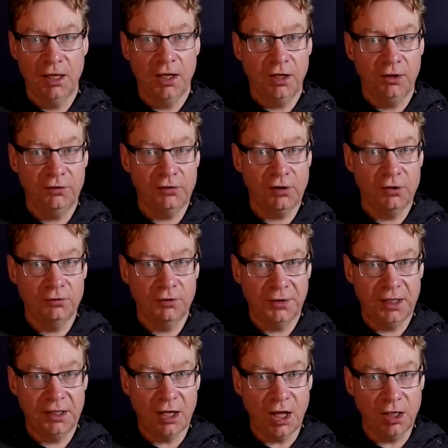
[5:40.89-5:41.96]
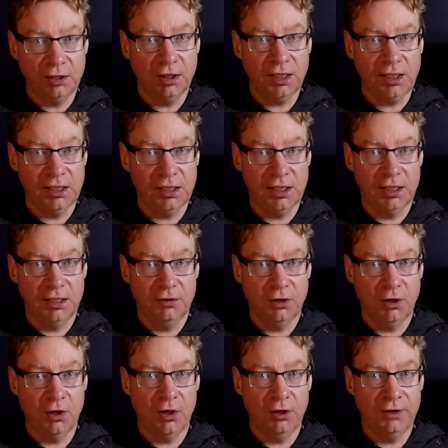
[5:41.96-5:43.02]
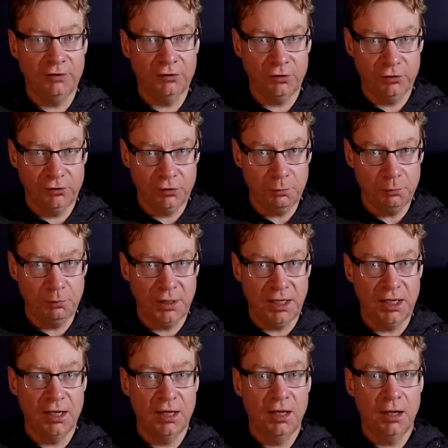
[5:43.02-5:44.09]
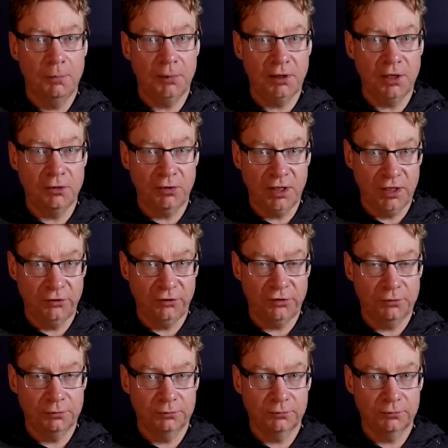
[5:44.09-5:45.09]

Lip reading: and shown that it's unlikely that earnings should be below this.